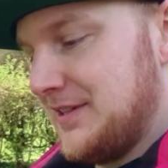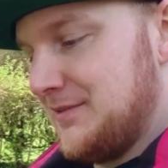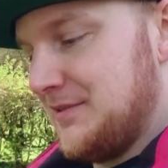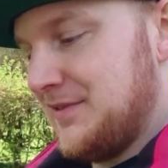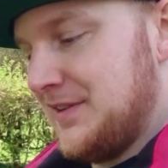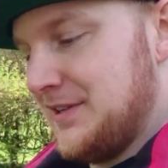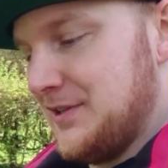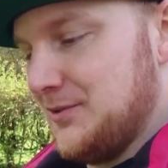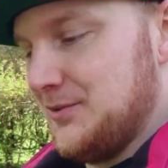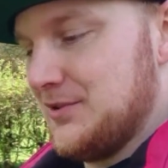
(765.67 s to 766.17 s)

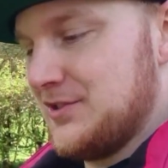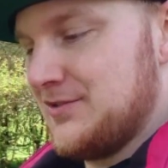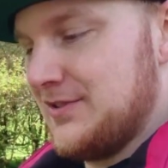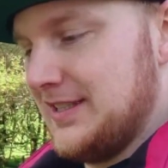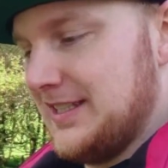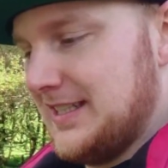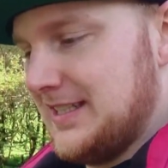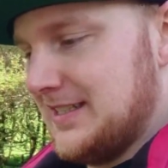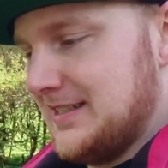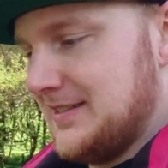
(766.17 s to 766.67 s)
an Ultra
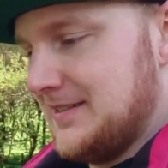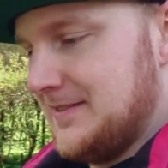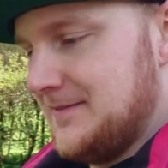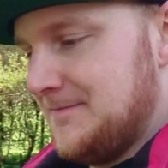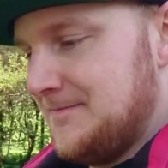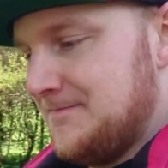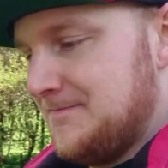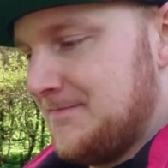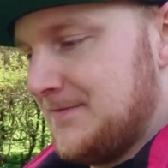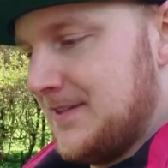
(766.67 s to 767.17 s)
League
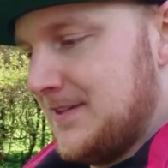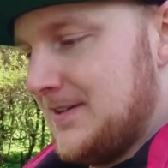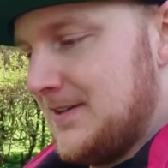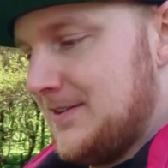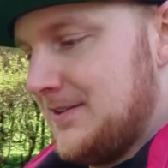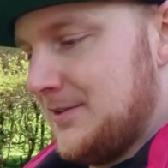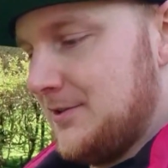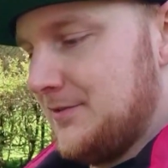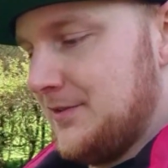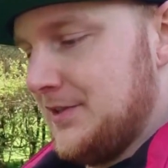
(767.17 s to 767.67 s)

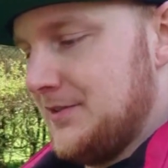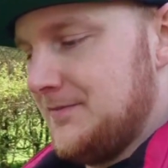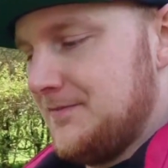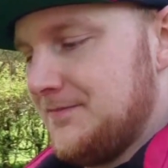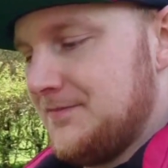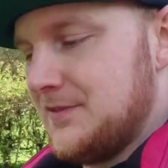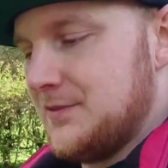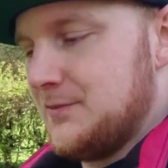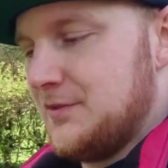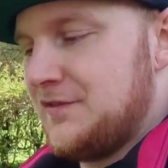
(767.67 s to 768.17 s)
over here.
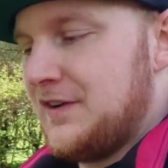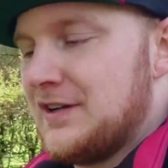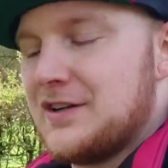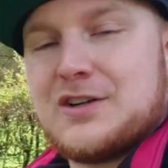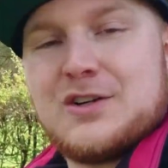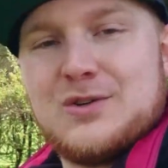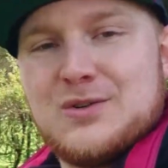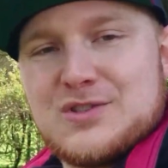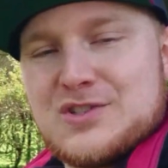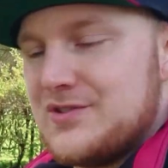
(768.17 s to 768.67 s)
We found
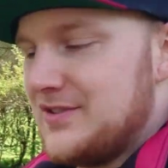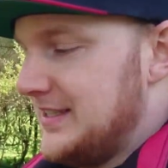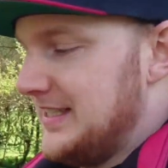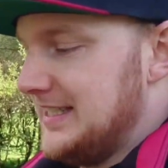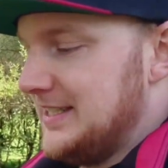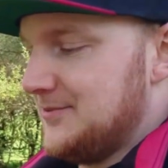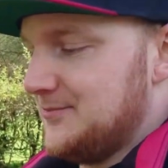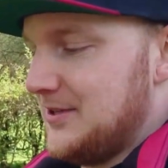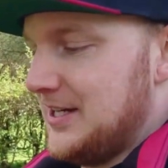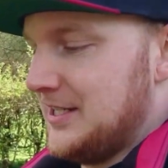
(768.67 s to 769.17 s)
an Ultra
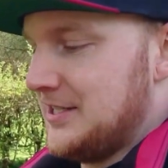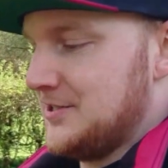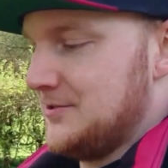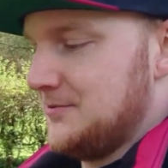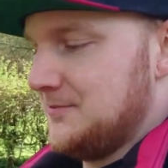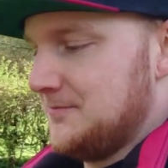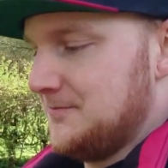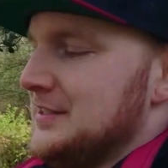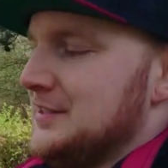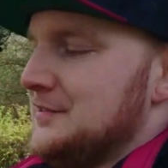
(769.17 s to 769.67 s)
League rank
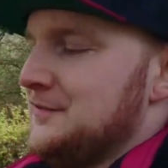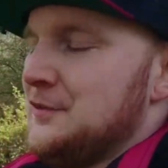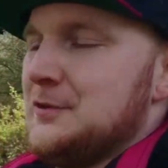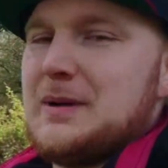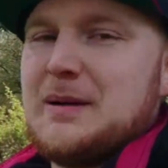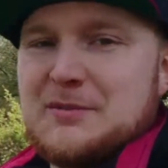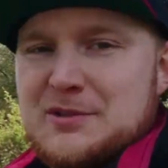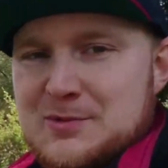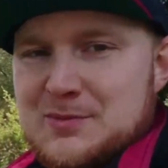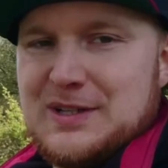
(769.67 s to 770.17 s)
2 for
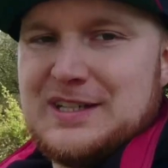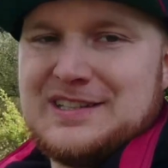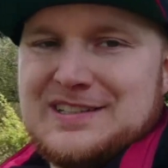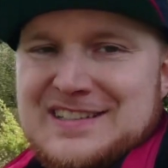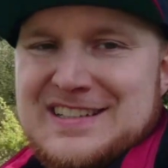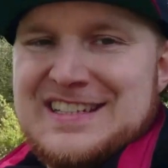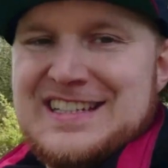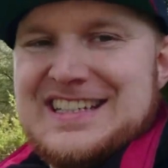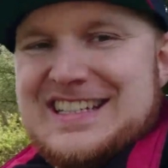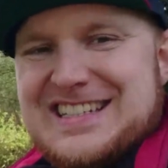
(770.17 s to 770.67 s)
Mamoswine.
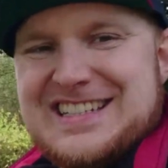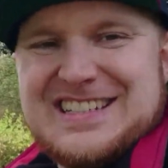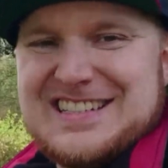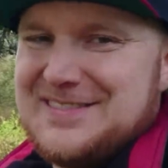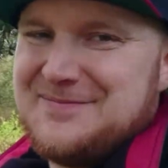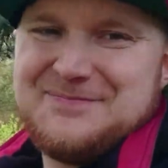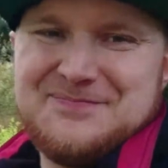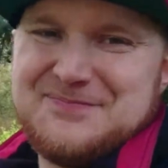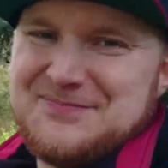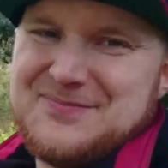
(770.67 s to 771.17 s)

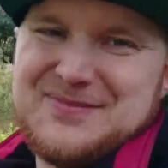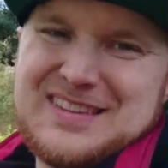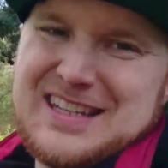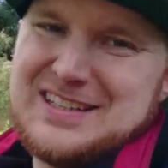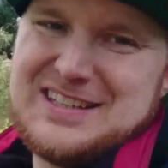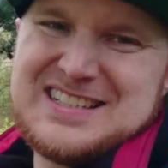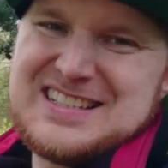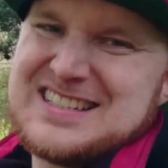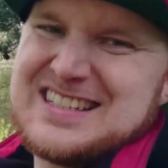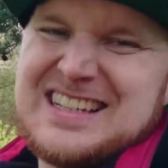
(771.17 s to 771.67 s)

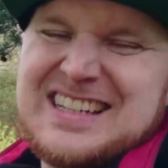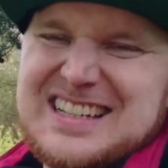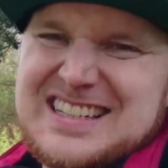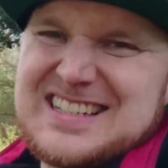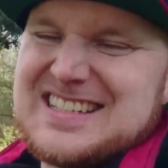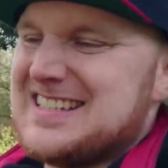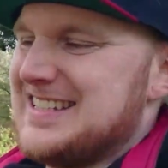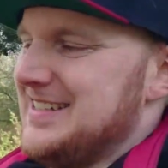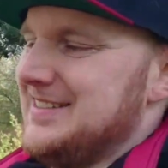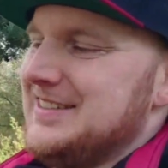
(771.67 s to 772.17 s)
It's kind of
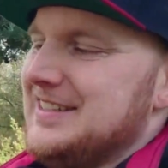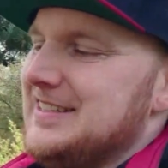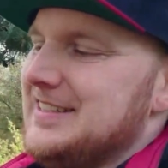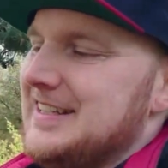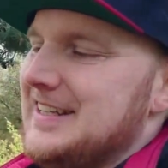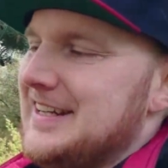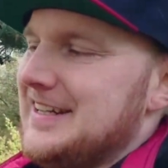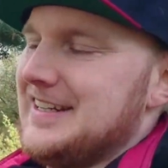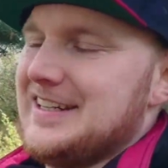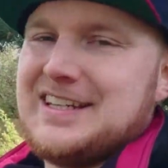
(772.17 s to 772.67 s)
silly
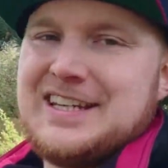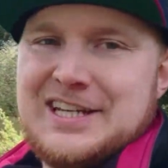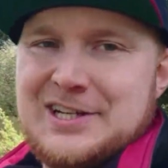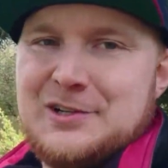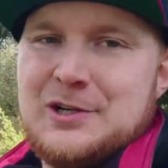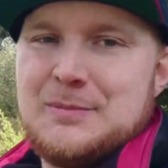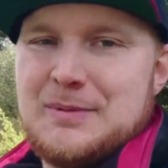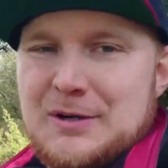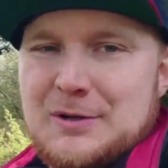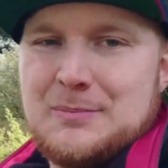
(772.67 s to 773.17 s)
that I
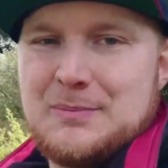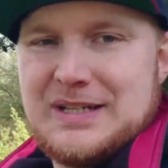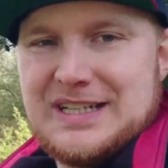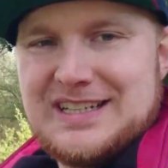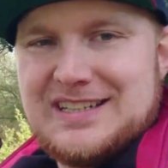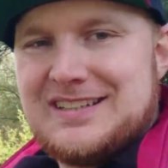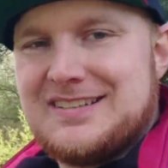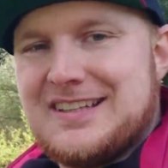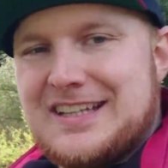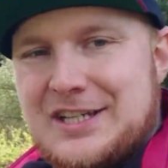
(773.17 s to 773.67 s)
care about
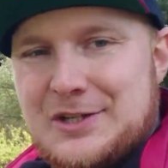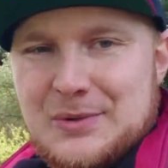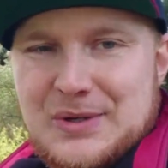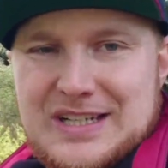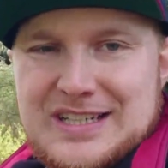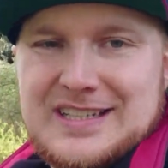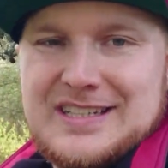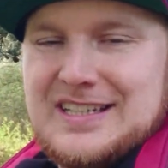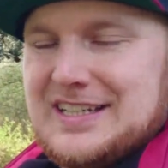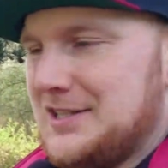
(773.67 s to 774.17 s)
making like
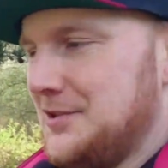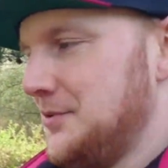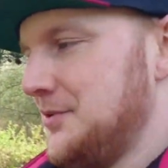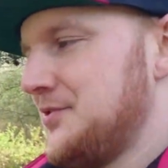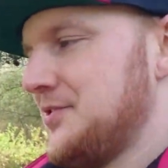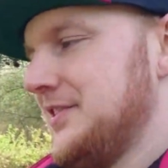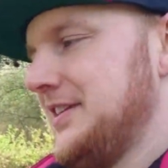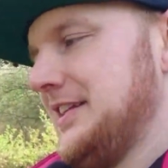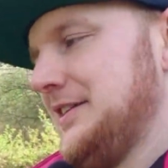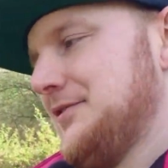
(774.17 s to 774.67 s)
Great League and
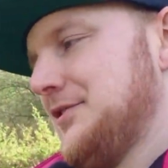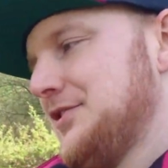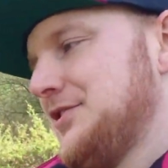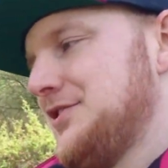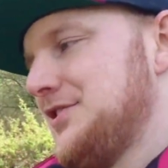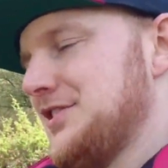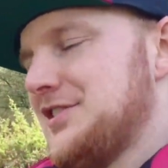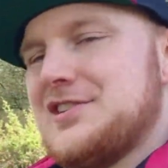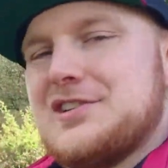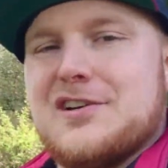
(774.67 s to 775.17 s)
Ultra League
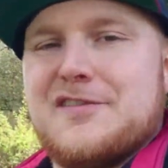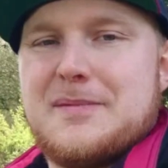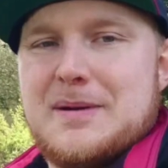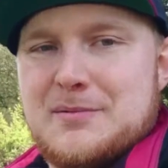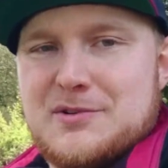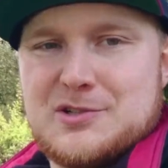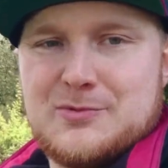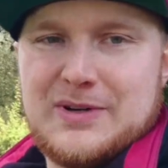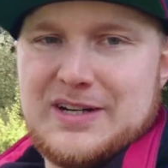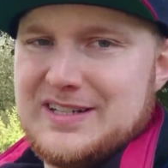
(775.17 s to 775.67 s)
versions of
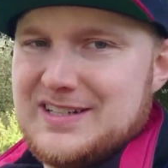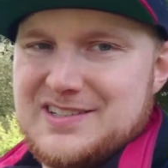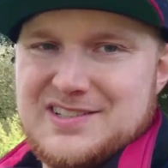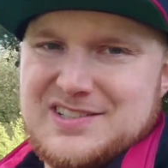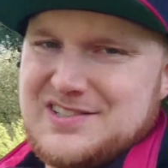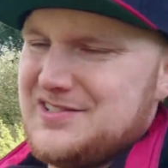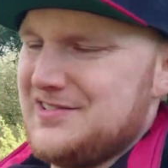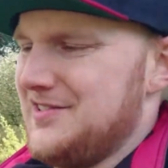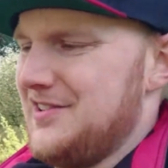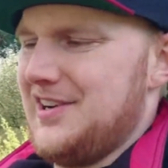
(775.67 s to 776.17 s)
Mamoswine,
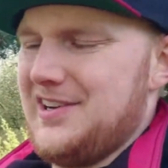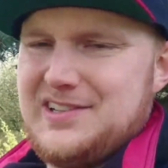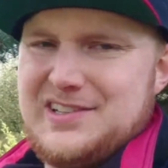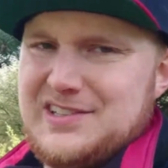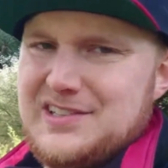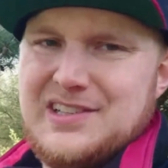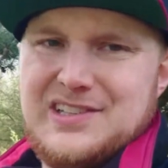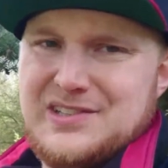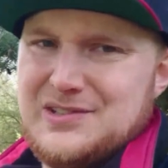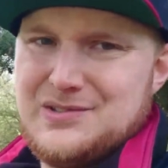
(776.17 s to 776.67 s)
because you're not
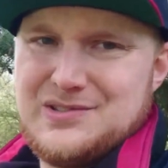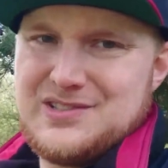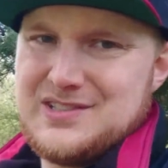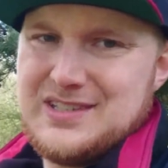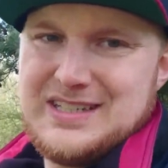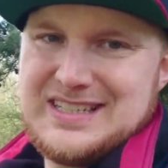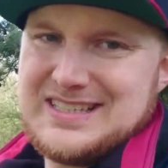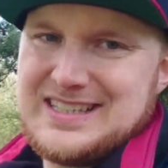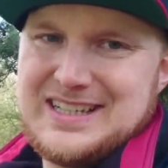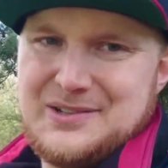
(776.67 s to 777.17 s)
gonna use
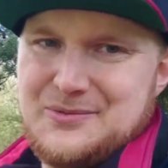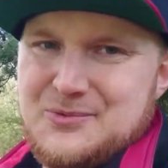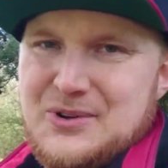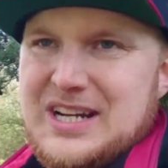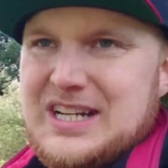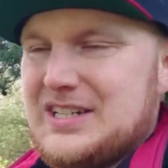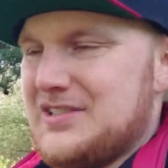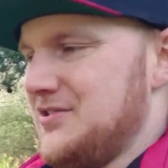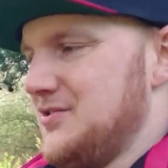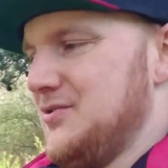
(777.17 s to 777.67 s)
it. It's like
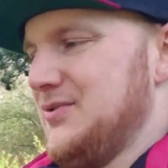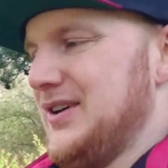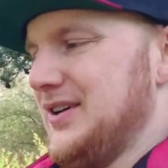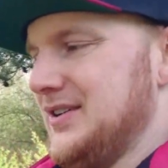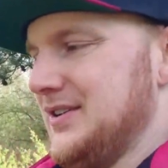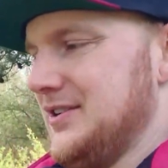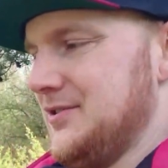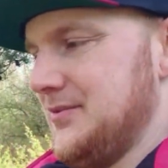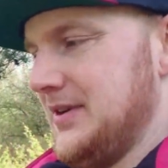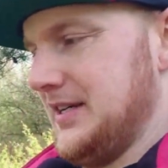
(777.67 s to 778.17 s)
rank
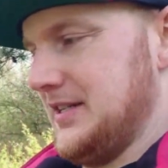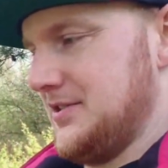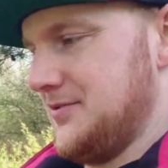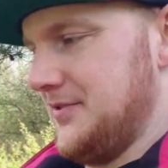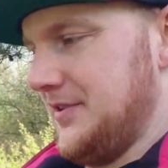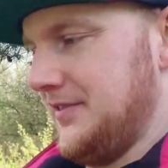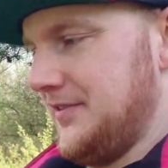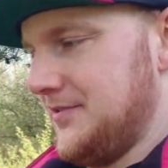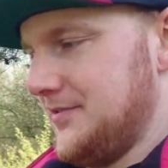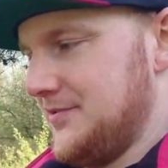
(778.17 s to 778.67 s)
200, rank
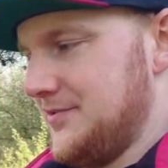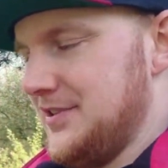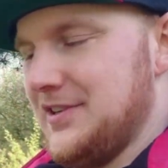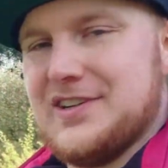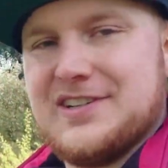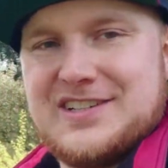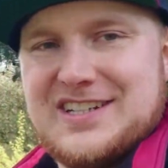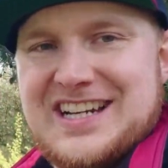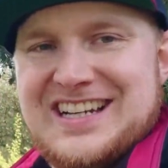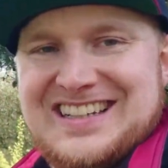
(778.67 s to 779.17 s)

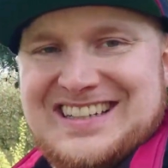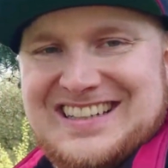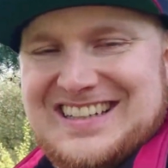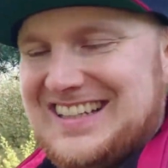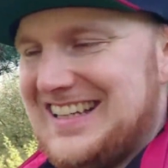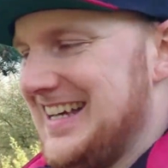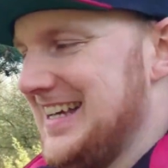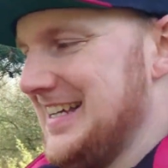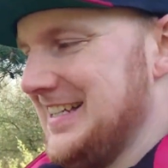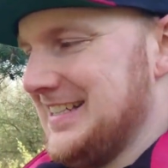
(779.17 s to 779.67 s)
300.
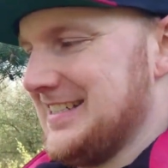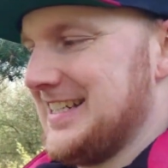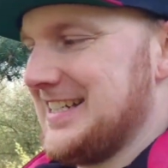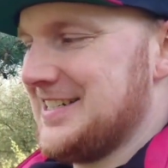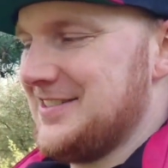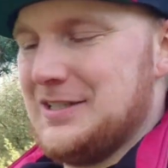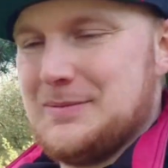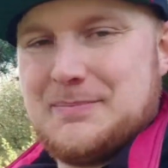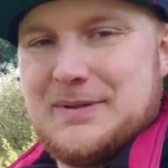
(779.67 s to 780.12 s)
It's actually